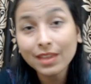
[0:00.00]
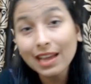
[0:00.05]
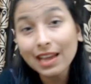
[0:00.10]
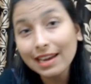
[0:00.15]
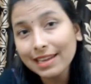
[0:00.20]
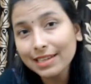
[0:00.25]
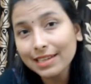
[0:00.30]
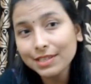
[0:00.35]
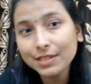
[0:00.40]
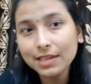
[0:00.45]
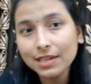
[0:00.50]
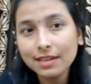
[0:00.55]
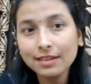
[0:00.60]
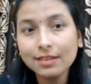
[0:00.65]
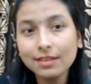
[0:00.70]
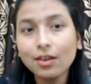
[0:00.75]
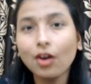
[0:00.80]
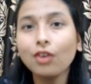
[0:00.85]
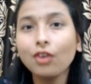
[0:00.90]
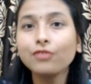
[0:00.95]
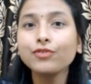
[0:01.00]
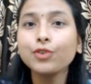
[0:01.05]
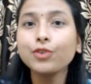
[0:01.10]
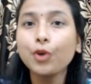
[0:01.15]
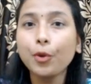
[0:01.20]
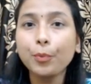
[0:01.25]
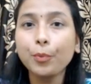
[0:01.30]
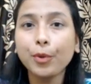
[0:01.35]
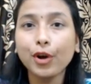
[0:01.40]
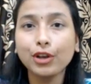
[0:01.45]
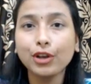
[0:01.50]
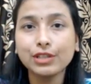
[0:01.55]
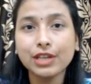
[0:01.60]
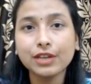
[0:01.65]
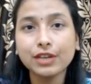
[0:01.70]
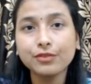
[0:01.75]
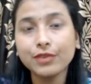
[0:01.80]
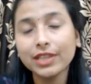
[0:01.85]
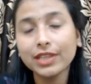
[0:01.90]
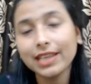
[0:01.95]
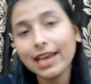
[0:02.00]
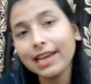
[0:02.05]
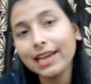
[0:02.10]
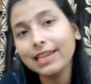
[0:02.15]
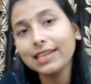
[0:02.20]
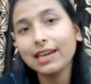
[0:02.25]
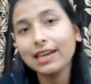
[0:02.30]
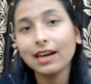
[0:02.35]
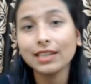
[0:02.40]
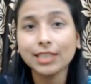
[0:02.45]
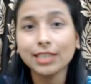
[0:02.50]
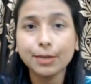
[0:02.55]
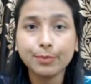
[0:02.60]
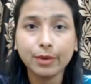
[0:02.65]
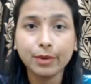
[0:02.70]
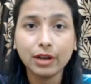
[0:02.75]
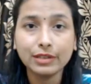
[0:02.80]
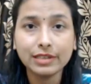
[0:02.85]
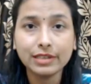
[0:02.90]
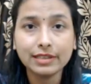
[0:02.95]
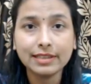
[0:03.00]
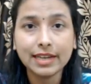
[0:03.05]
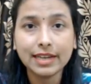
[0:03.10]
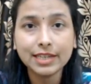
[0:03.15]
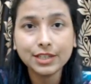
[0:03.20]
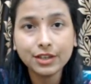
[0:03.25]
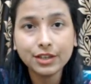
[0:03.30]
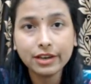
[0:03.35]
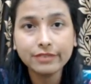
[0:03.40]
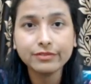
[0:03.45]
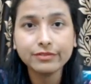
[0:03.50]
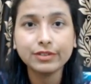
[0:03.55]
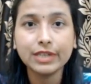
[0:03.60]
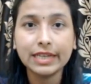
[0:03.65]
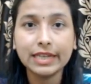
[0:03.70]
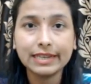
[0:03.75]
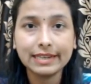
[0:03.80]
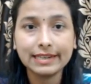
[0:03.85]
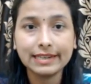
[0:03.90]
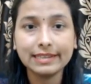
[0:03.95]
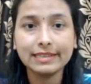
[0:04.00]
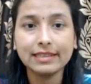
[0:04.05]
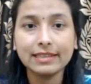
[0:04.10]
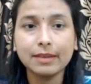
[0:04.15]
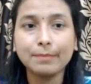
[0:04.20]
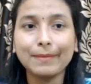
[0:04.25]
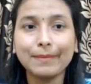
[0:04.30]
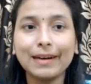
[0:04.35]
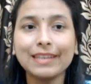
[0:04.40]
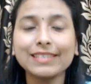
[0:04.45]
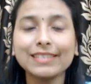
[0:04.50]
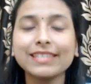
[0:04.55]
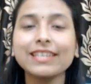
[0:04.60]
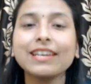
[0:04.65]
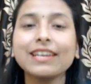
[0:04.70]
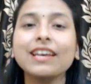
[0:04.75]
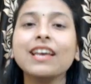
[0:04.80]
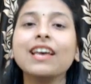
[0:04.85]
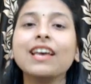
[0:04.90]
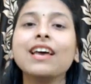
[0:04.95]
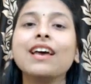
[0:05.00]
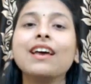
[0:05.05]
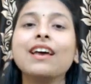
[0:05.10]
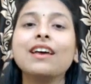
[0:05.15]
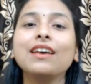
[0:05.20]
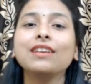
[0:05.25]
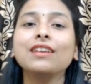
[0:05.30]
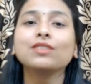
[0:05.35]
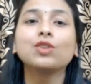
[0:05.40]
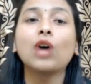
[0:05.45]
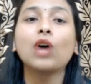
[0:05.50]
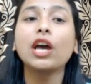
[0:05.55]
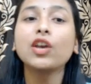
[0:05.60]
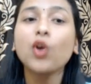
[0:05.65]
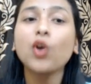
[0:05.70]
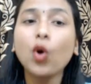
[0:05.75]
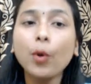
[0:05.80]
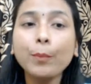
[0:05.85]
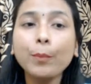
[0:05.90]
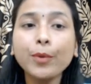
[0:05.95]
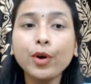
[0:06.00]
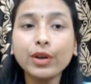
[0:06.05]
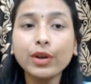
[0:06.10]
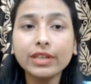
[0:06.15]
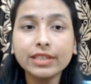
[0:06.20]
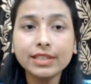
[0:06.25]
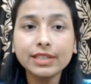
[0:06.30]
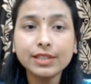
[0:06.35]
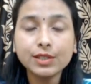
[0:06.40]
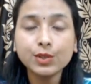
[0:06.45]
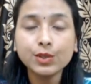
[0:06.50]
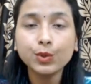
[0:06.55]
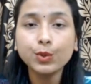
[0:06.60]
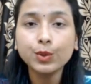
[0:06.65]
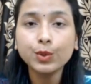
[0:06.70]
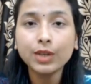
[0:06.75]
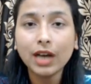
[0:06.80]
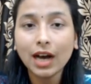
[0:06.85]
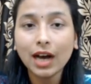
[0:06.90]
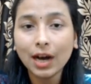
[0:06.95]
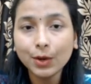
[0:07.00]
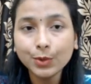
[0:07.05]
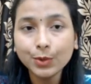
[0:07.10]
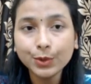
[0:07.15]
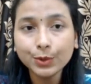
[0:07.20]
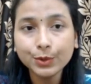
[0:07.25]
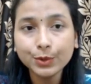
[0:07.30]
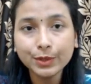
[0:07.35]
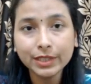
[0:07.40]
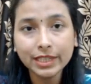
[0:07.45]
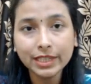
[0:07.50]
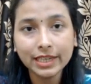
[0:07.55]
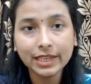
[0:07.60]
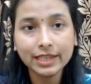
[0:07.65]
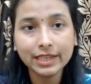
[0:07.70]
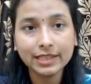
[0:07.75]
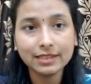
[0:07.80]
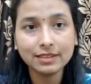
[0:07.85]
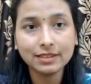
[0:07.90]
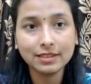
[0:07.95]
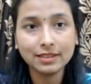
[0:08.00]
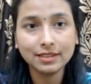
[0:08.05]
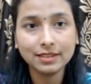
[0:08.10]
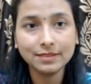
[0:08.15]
connection of your project with any other project that you have created in the past. So I hope you understood how to create